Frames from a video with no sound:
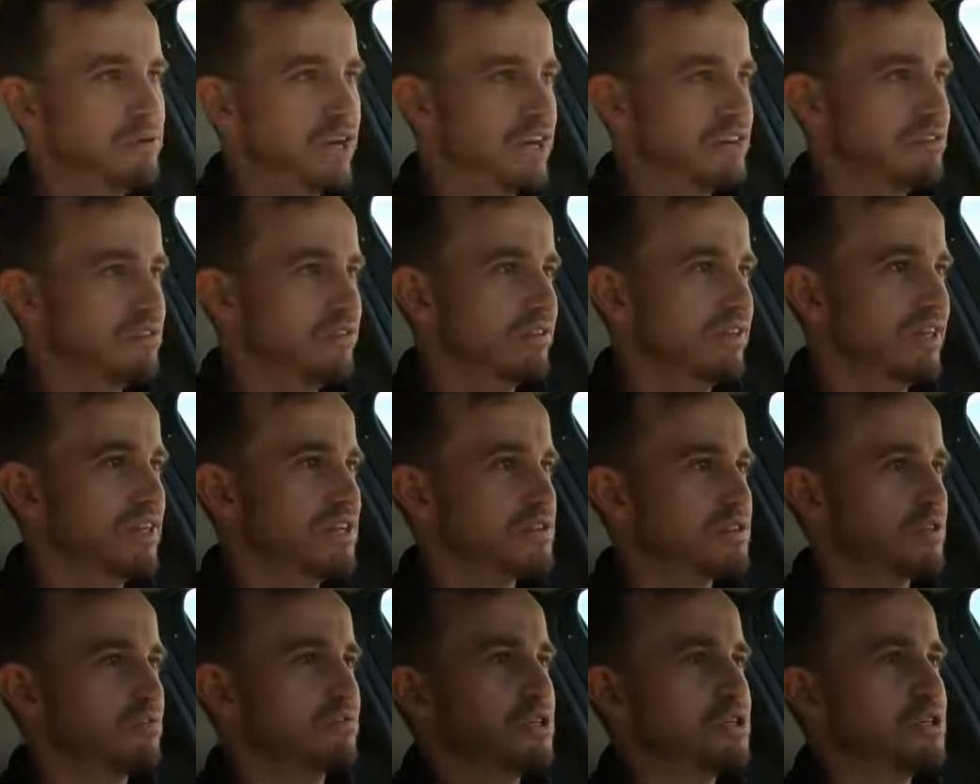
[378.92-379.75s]
petrol
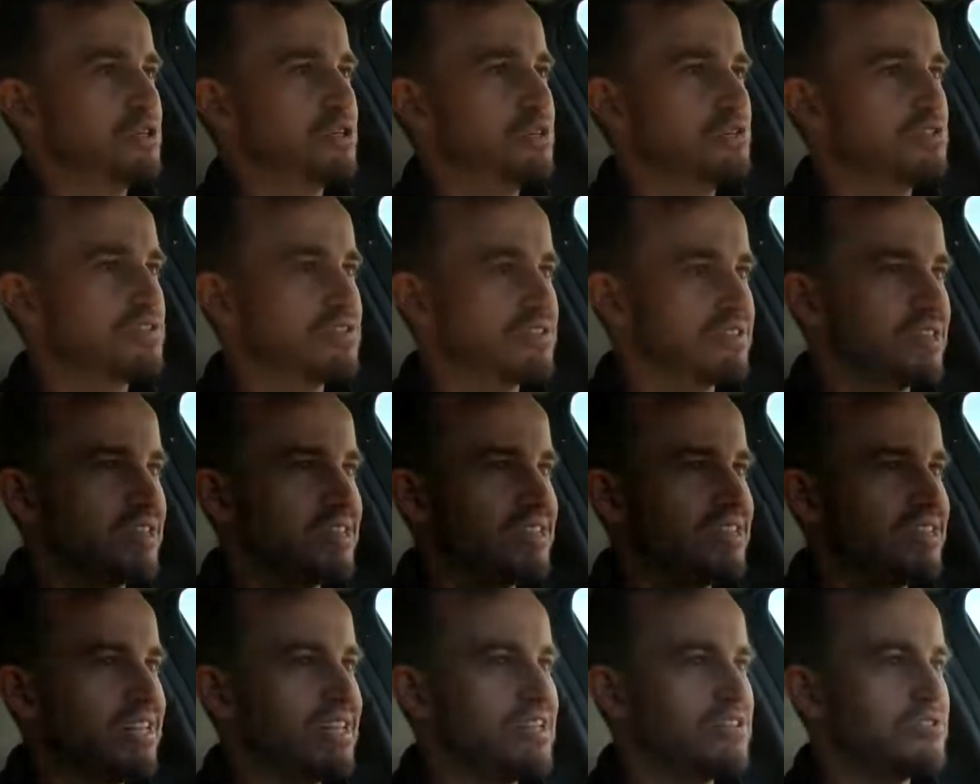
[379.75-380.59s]
engine, which uses a
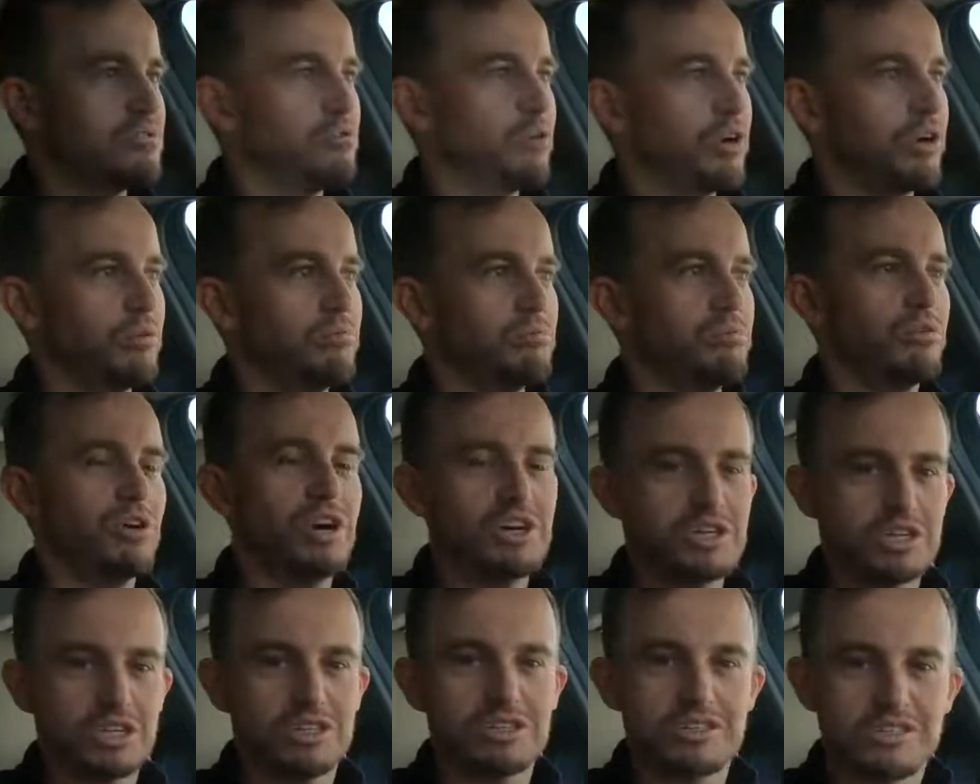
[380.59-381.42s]
diesel
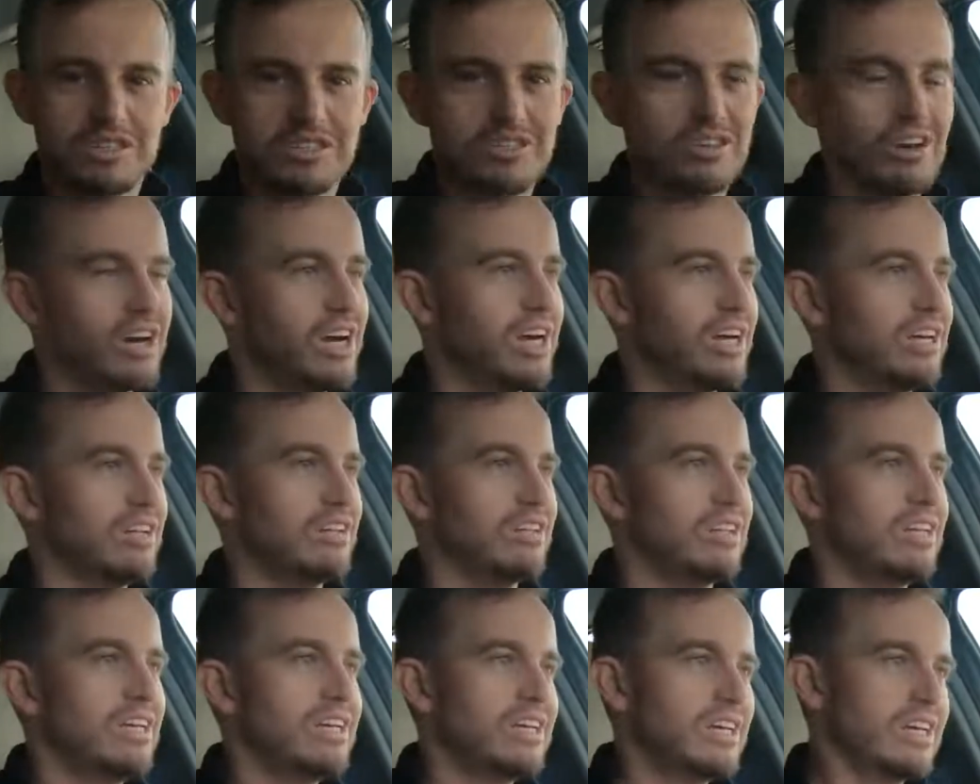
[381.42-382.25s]
compression style
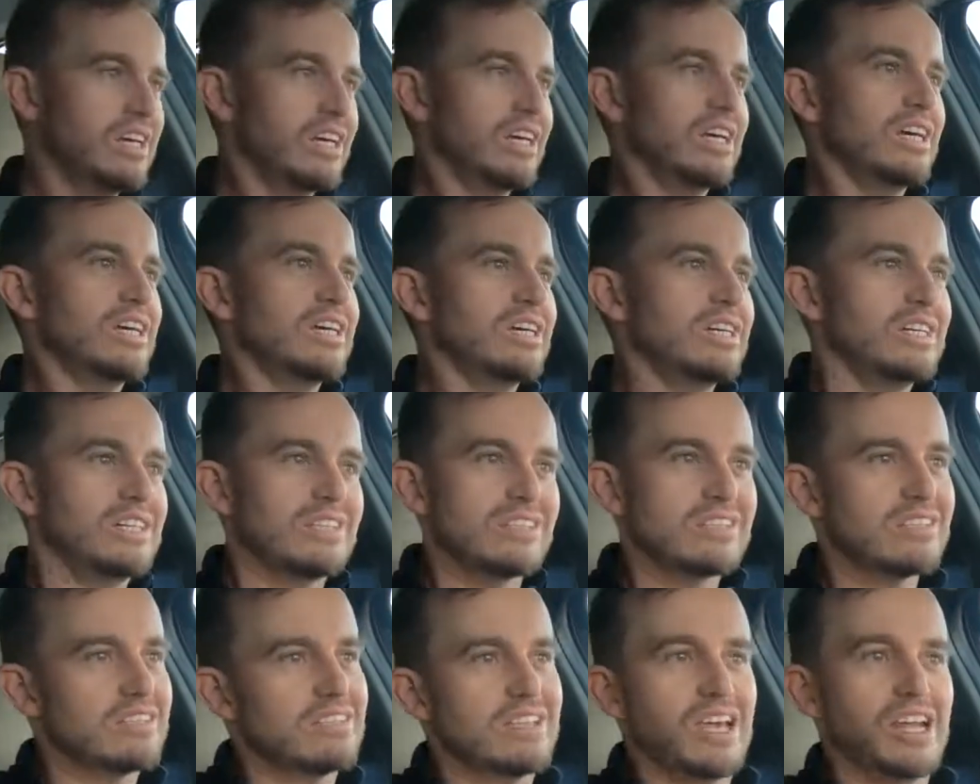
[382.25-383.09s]

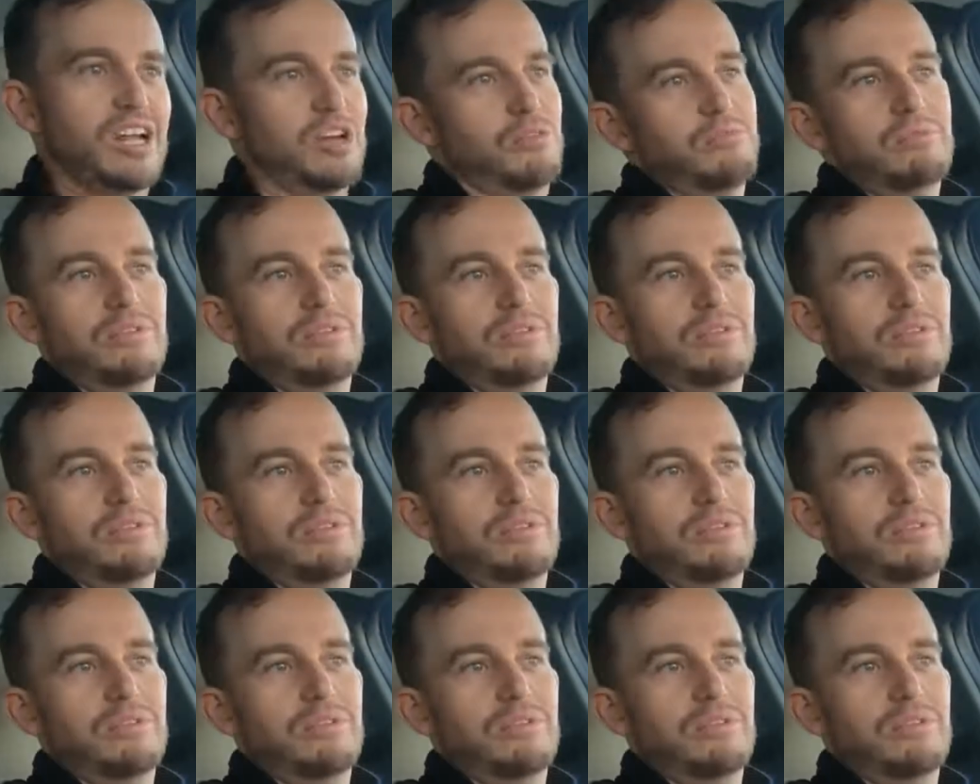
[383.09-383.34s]
setup.